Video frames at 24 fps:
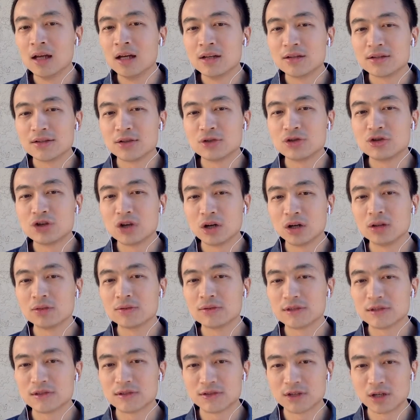So
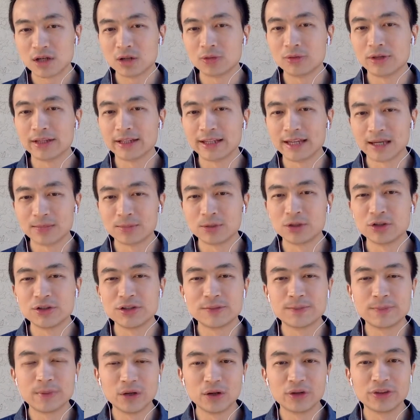John's story captures
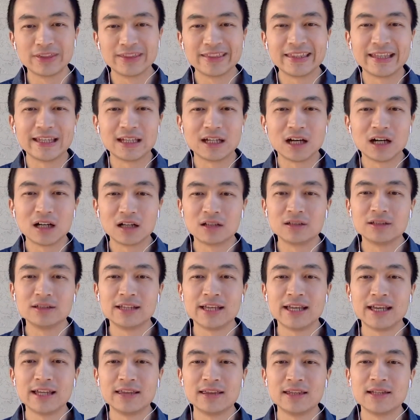both the art
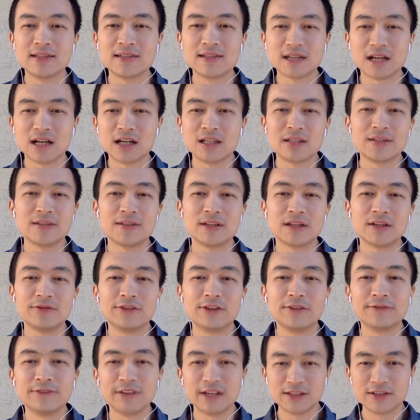and the science of
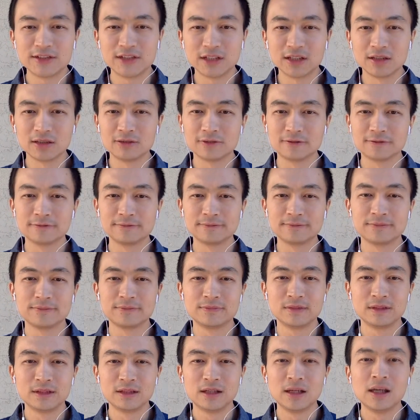investing.
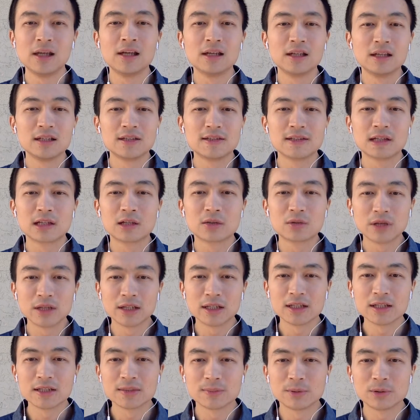It's a great
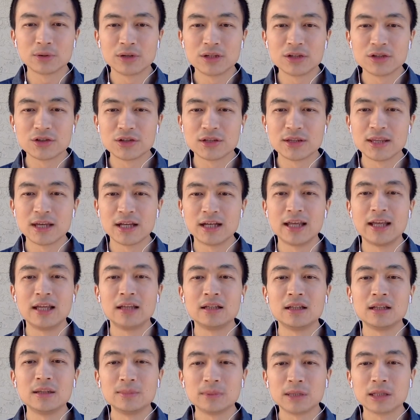inspiration that an
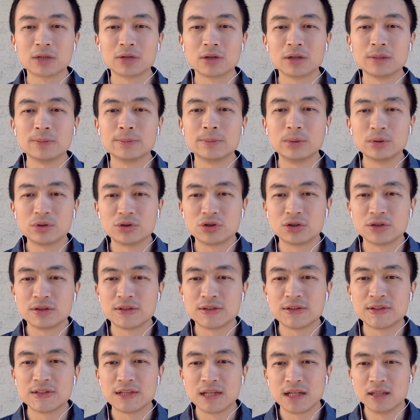immigrant butcher's
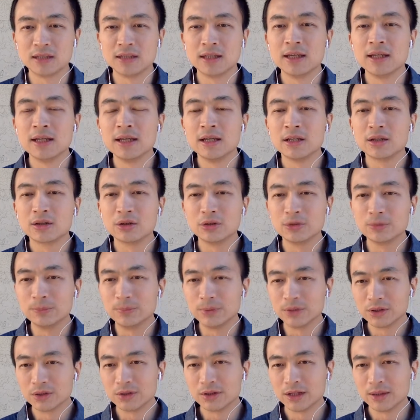son could
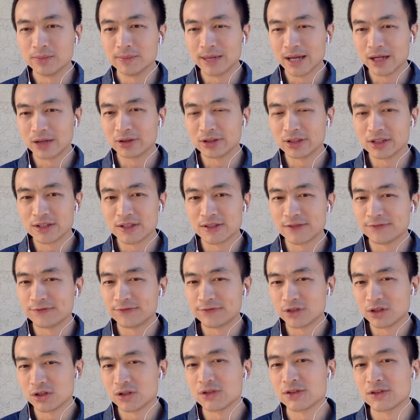build America's
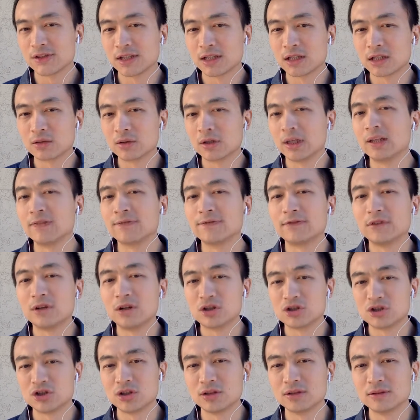first great
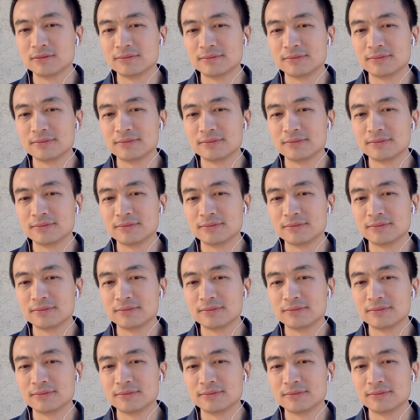fortune.